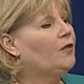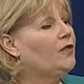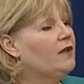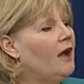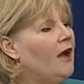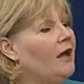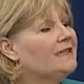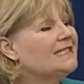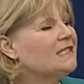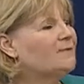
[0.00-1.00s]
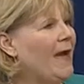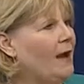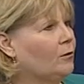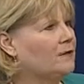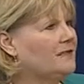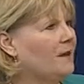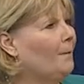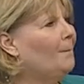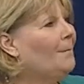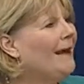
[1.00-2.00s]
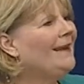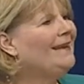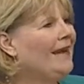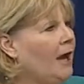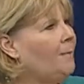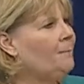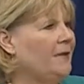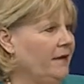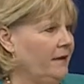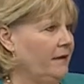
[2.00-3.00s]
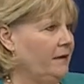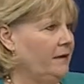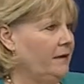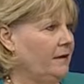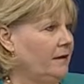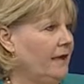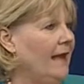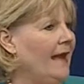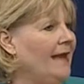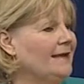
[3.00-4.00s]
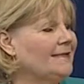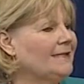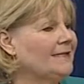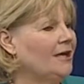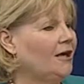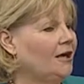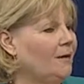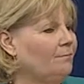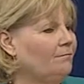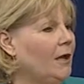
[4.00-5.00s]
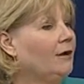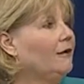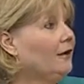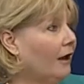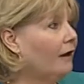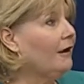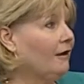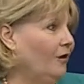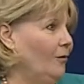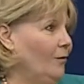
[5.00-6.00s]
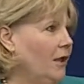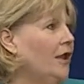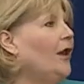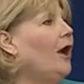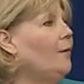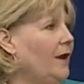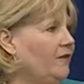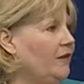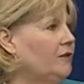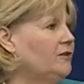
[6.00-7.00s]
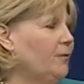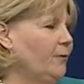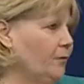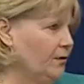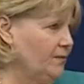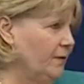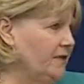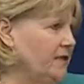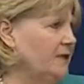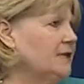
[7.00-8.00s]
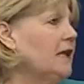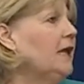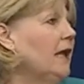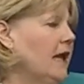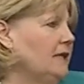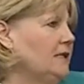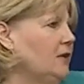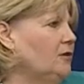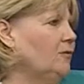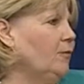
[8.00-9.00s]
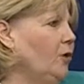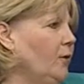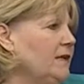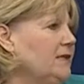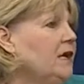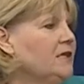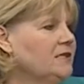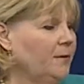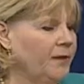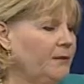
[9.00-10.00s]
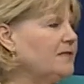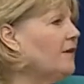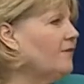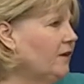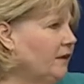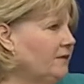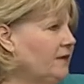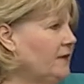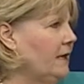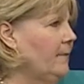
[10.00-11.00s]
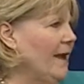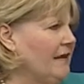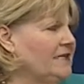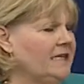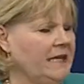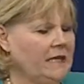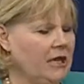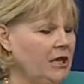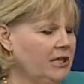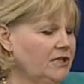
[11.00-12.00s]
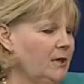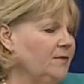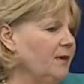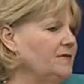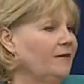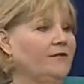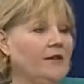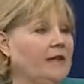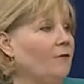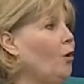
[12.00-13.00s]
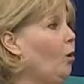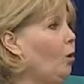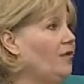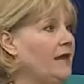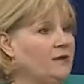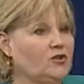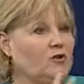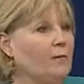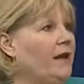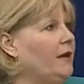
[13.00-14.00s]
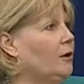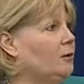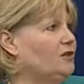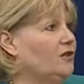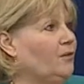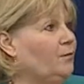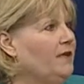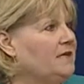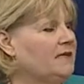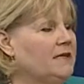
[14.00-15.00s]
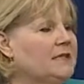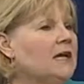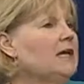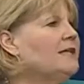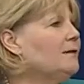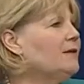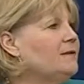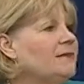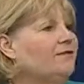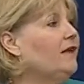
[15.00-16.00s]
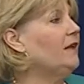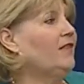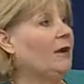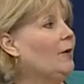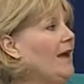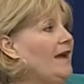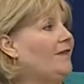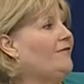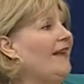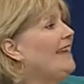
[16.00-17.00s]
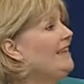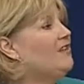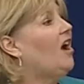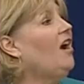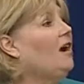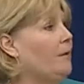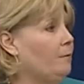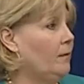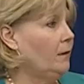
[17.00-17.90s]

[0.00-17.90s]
the spouse might not be as gung-ho about the entrepreneur's business as the entrepreneur is. Sometimes they feel like they take a back seat. Sometimes they feel like all the extra money goes to the business. Sometimes they feel like they don't have any time